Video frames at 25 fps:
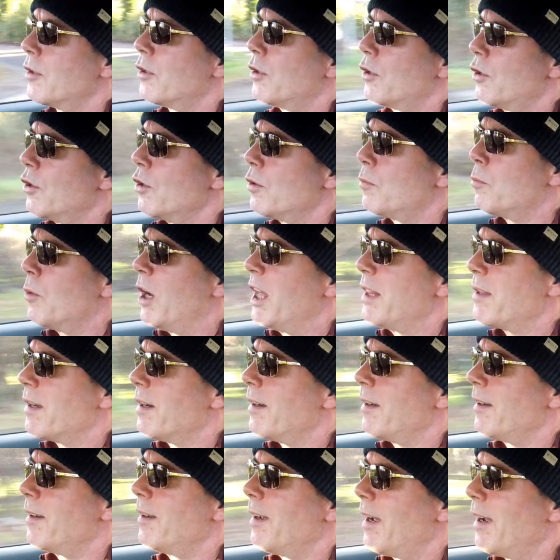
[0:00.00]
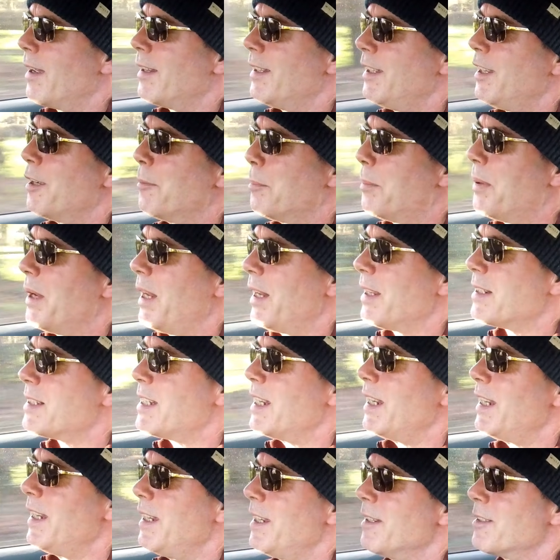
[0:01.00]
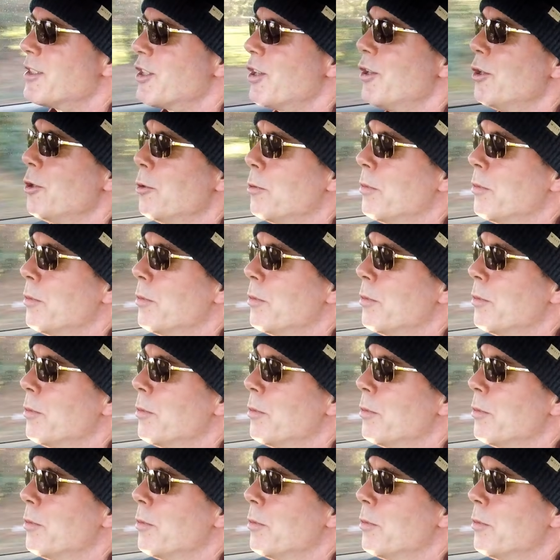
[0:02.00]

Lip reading: Good weather and the ability to